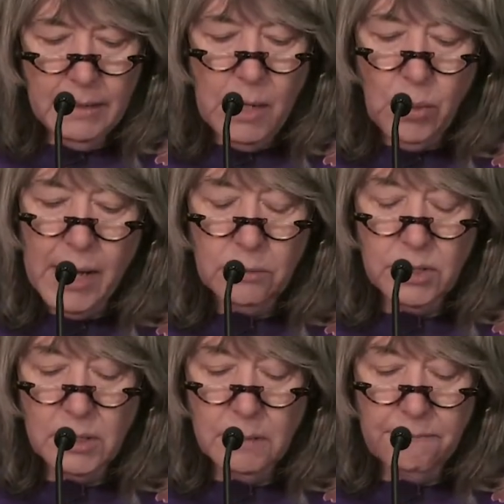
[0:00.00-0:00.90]
They were out
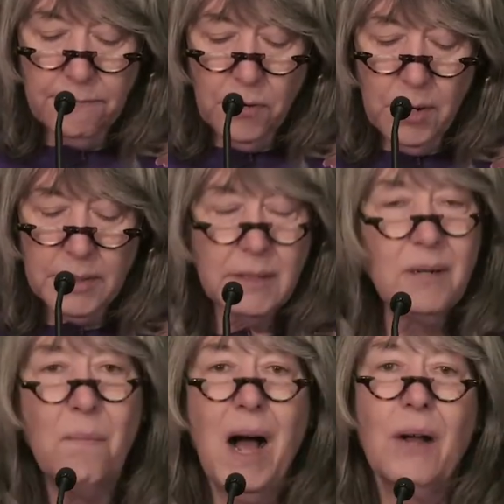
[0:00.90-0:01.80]
to subvert
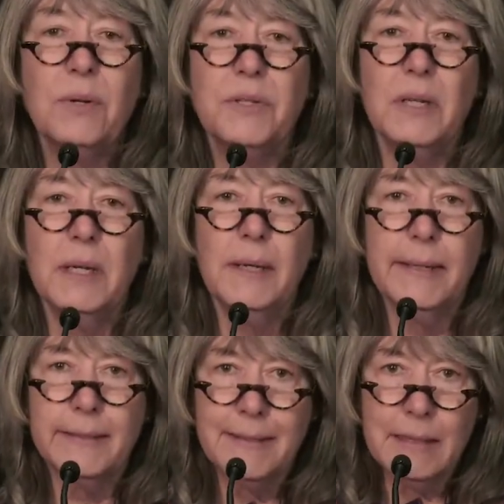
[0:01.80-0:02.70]
democracy
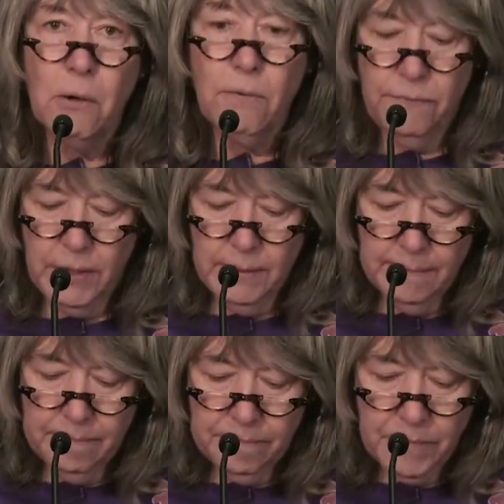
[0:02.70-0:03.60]
itself.
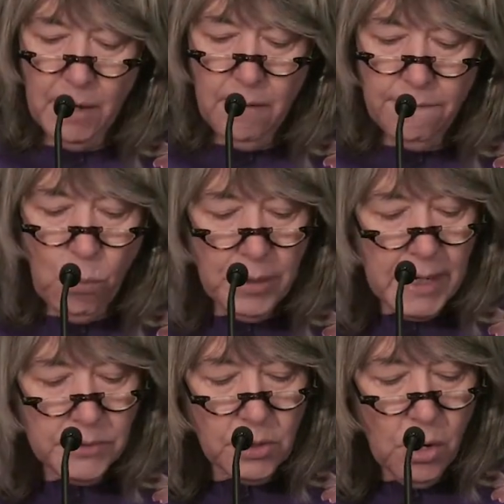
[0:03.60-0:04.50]
4
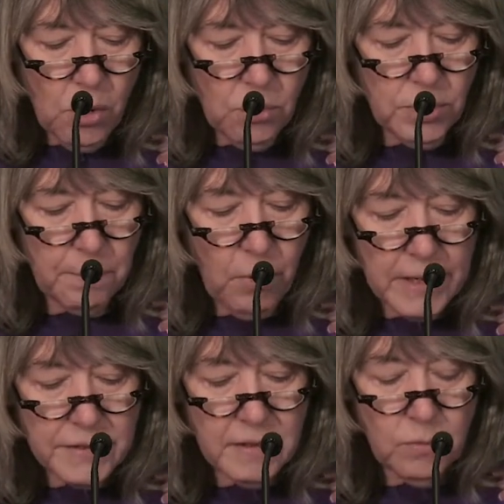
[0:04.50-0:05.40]
days ago, the
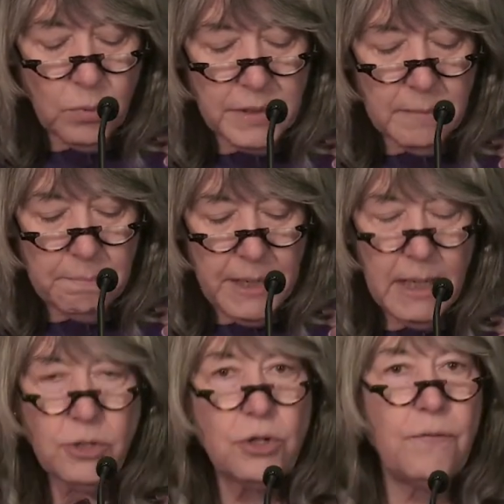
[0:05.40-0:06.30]
president was
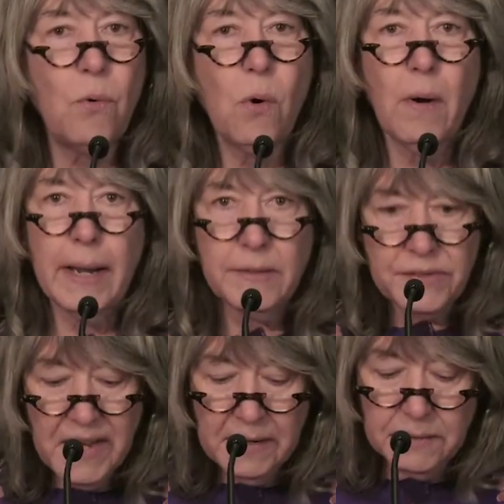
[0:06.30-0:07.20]
impeached for a
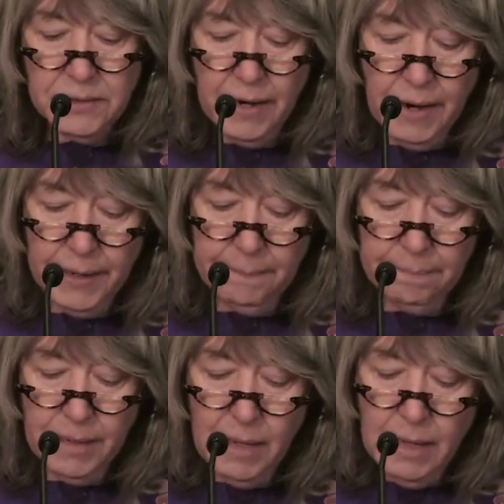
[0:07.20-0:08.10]
second
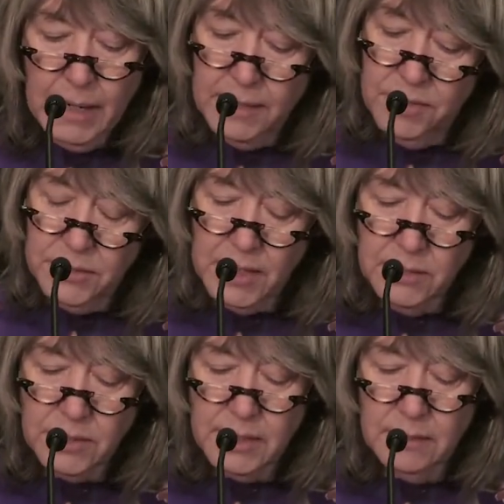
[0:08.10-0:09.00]
time, in this
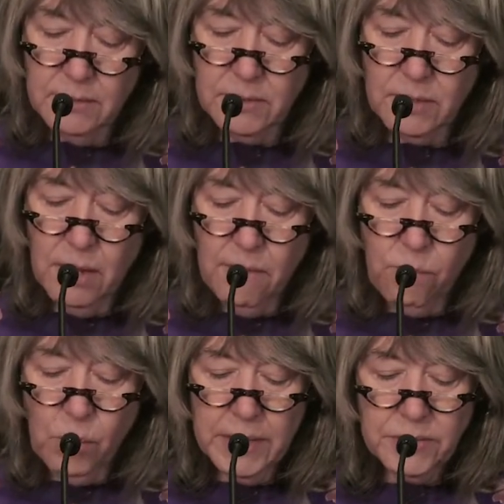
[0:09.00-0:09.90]
instance,
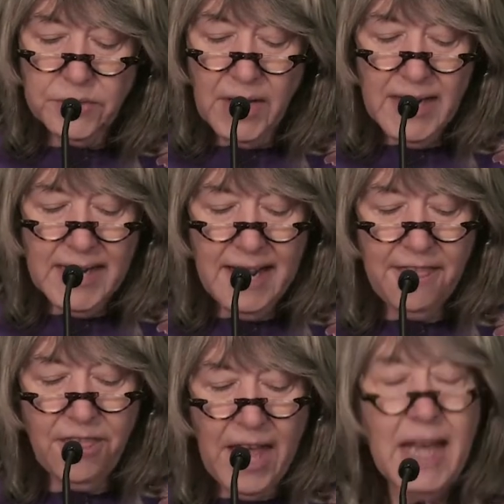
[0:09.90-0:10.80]
for
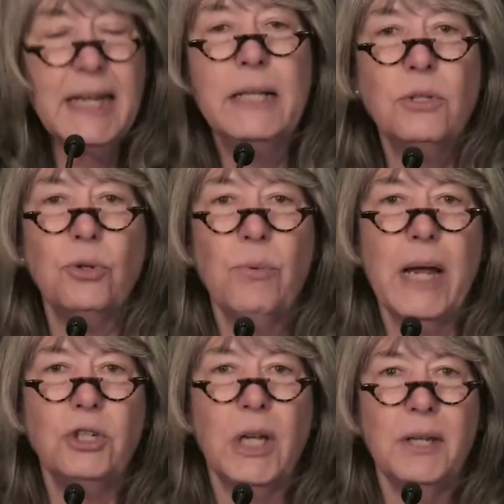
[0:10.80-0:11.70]
inciting that
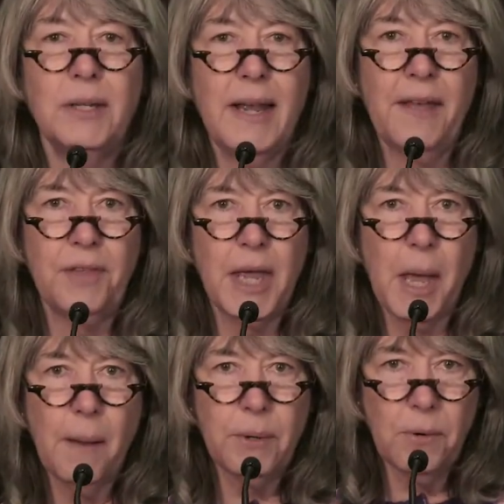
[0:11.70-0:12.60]
insurrection at the
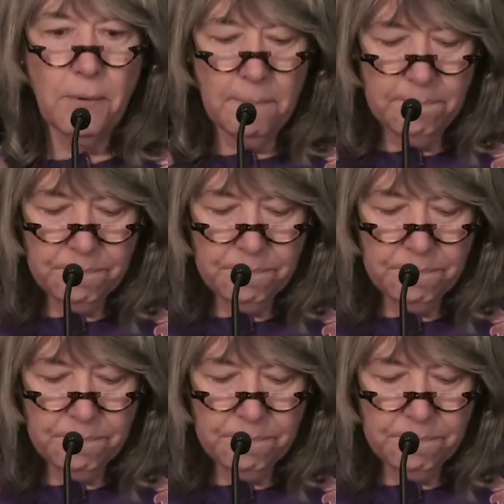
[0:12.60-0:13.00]
Capitol.